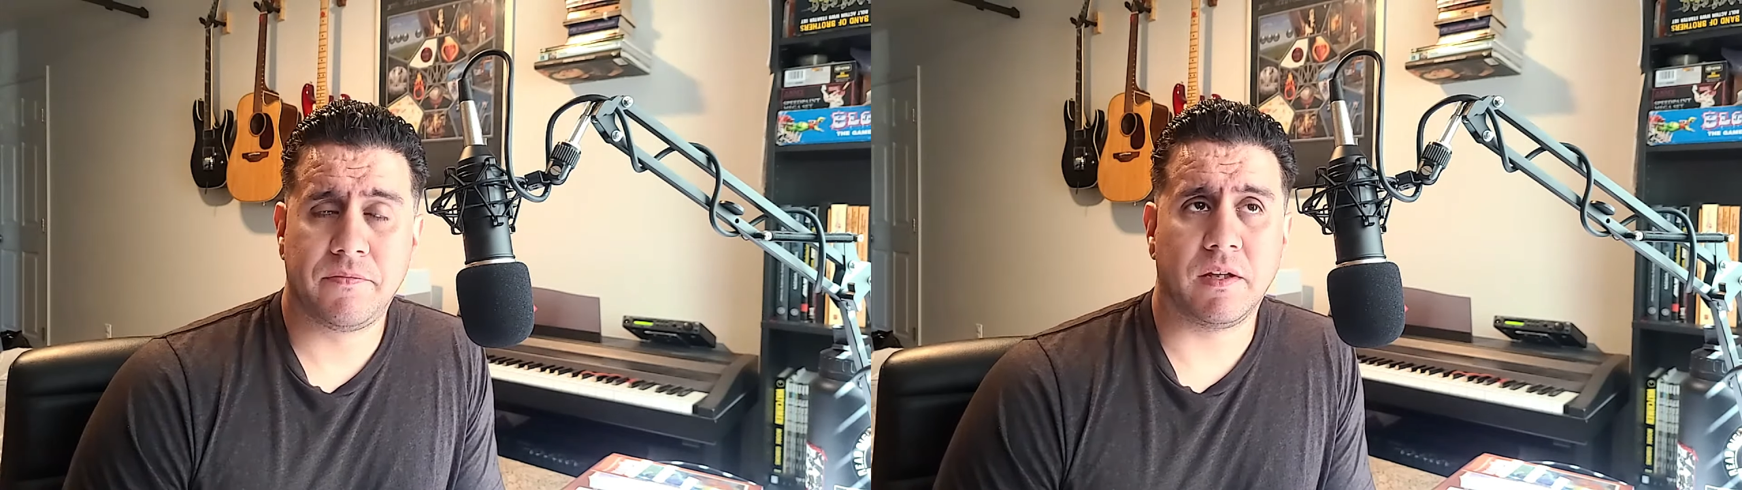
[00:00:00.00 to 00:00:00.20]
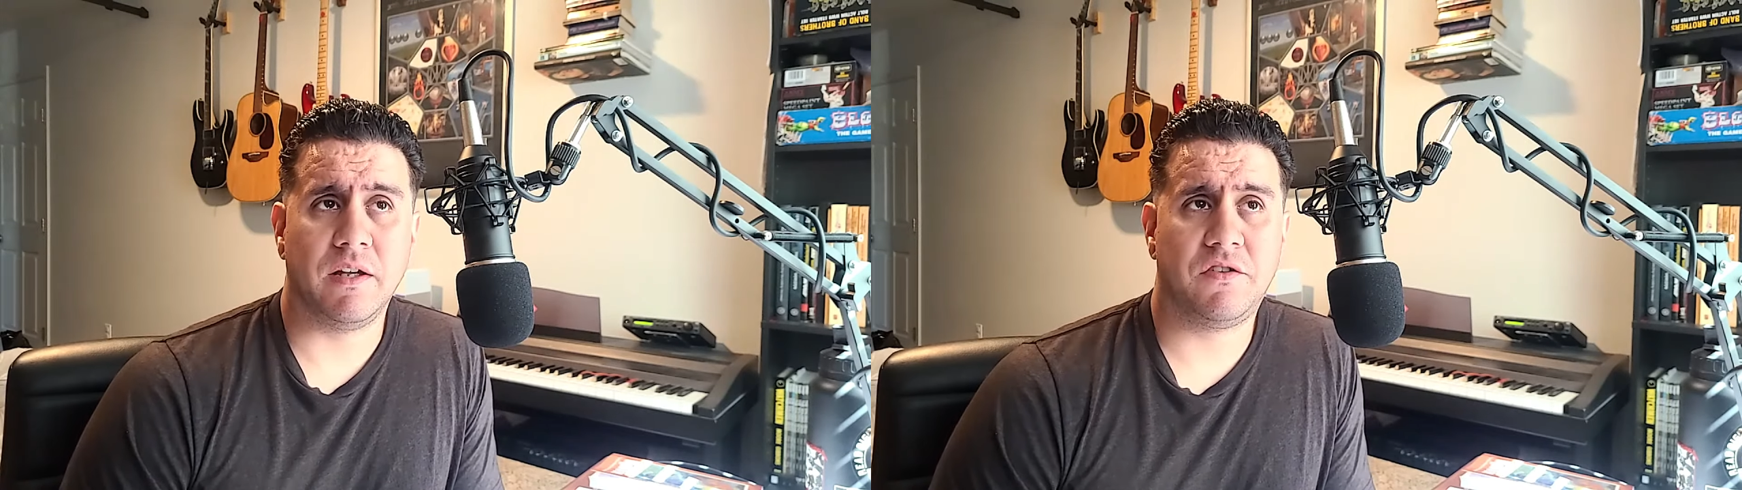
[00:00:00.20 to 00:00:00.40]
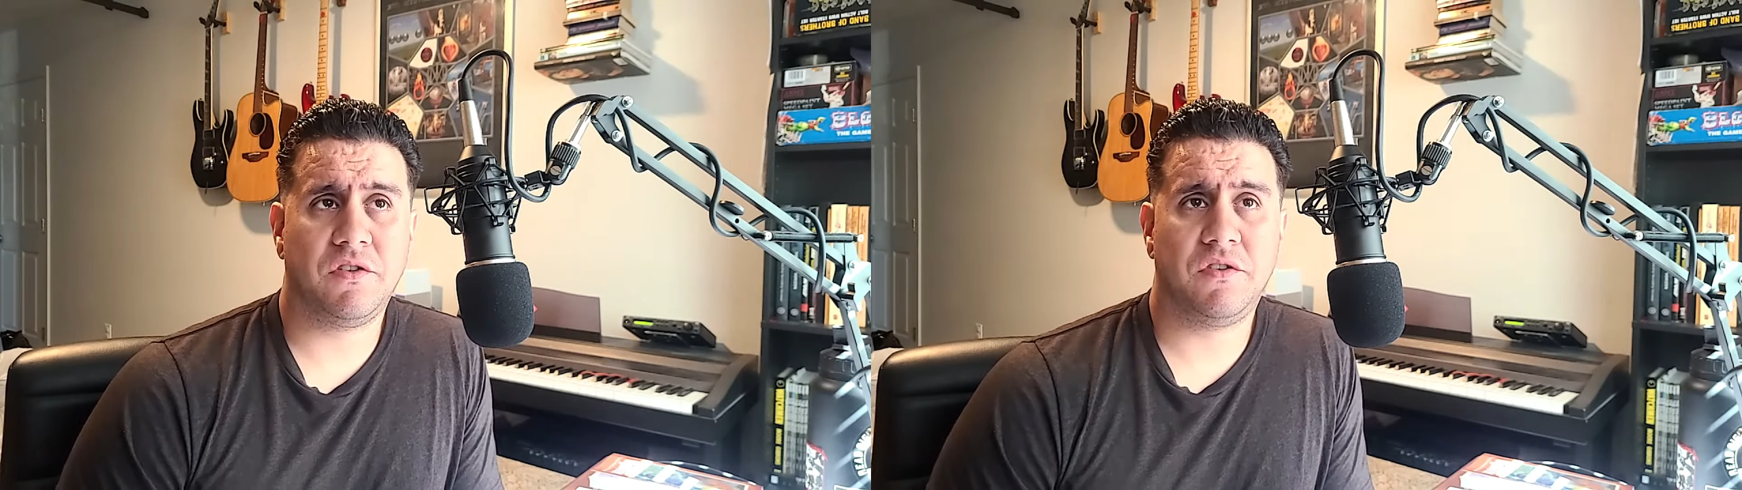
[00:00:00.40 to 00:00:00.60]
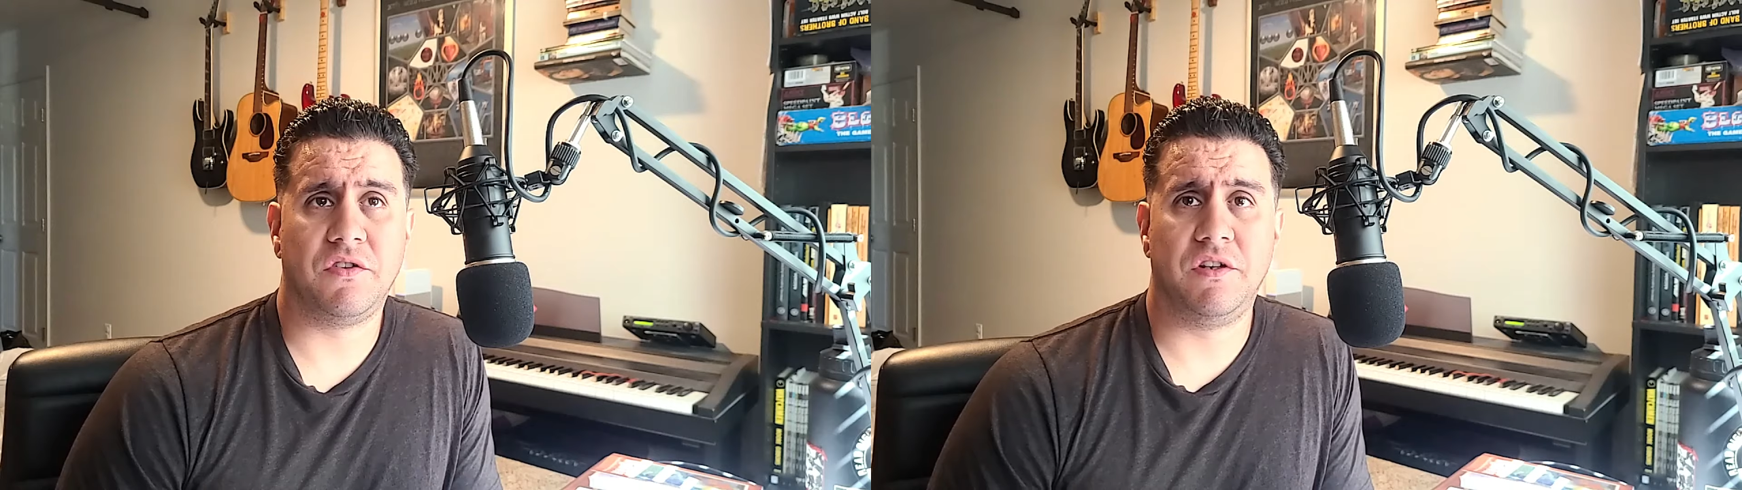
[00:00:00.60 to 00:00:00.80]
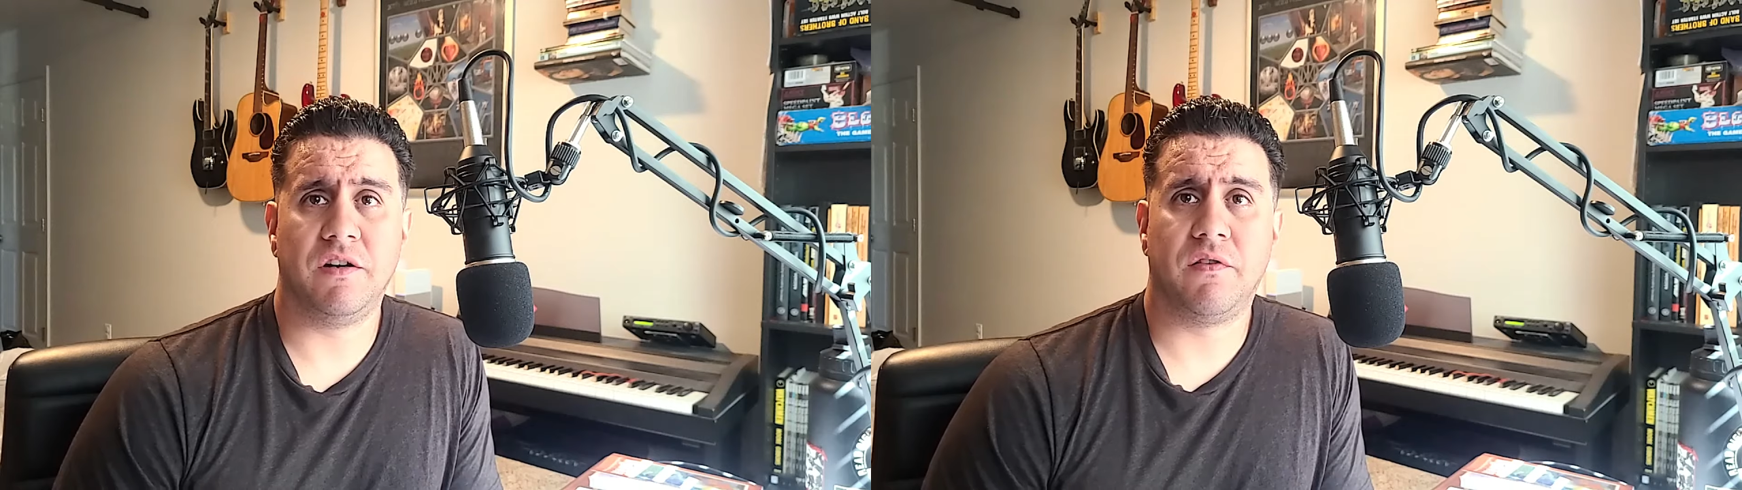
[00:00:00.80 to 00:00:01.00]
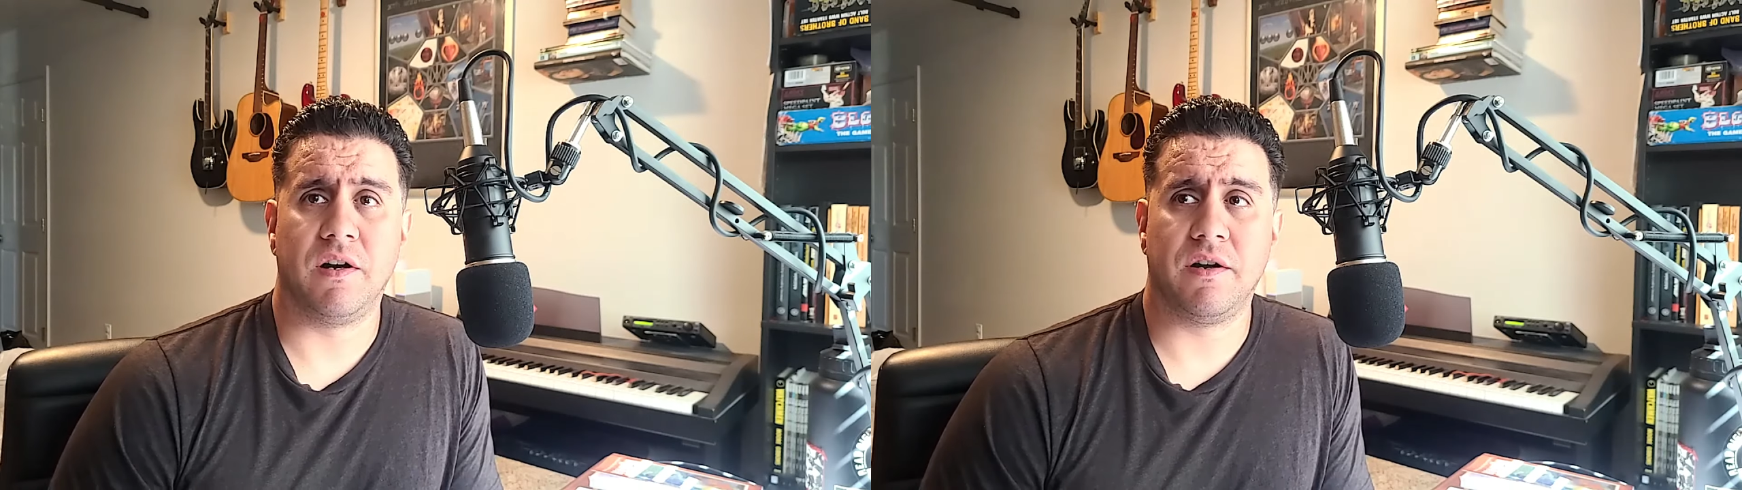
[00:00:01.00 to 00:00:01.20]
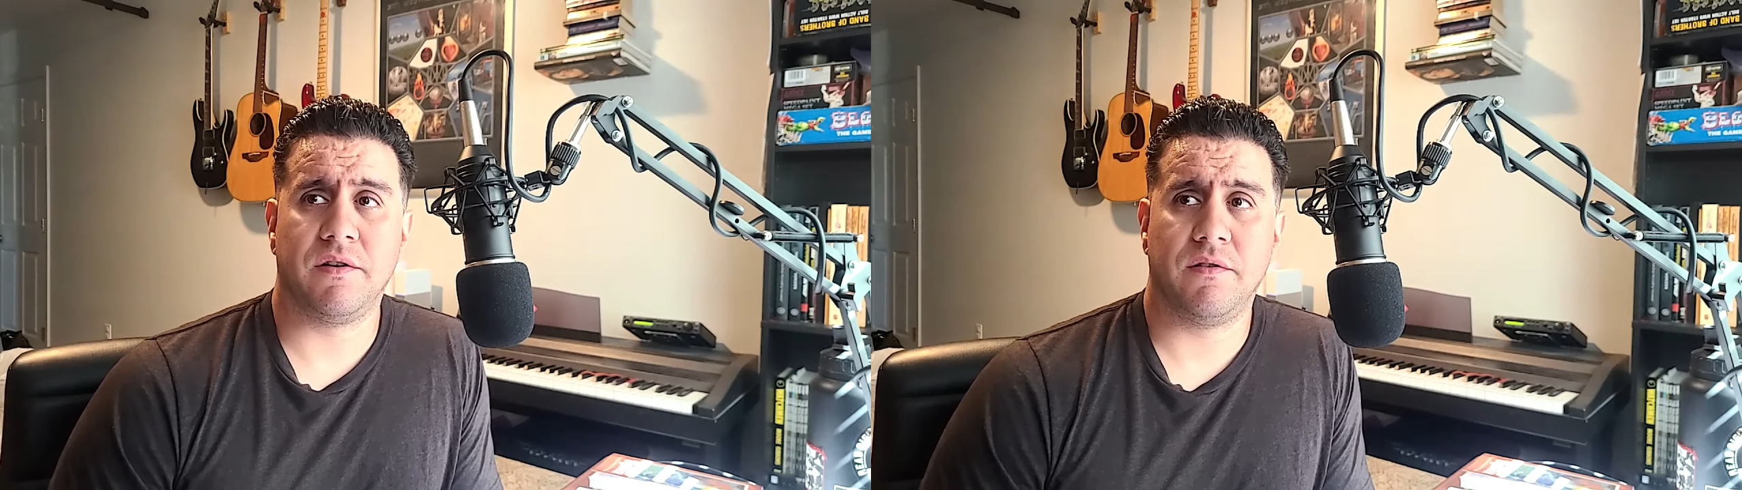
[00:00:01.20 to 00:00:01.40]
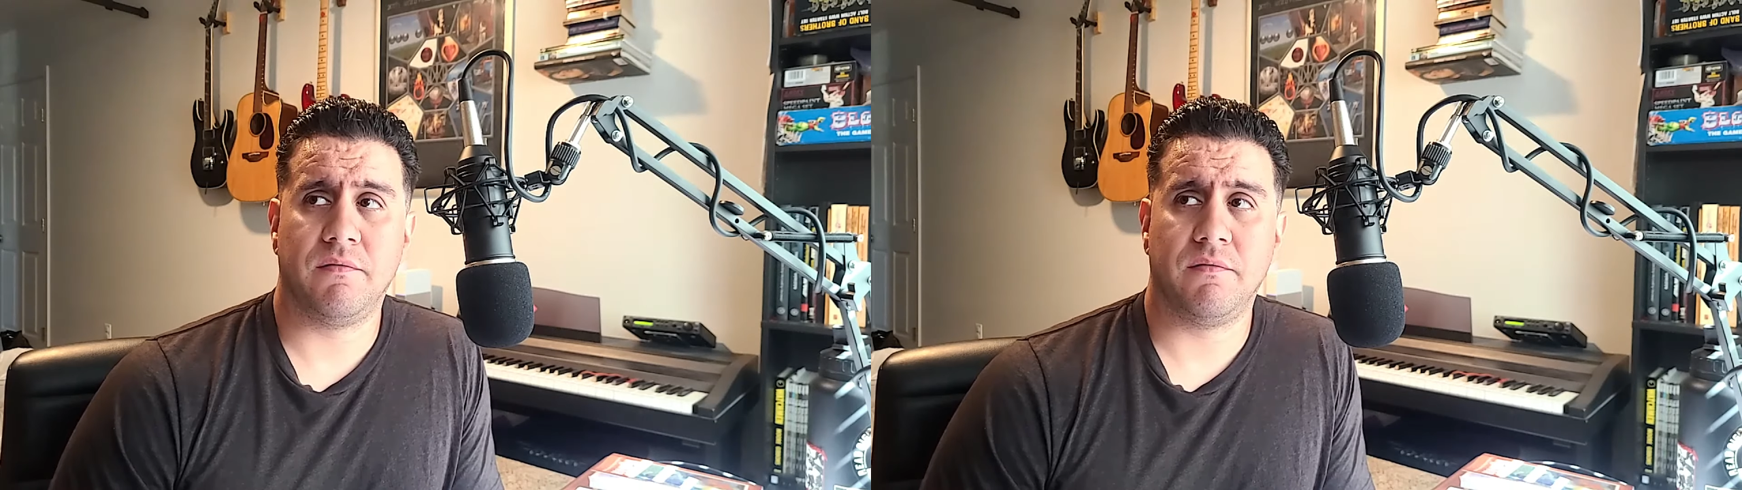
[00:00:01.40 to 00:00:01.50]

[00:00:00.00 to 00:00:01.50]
it's just as different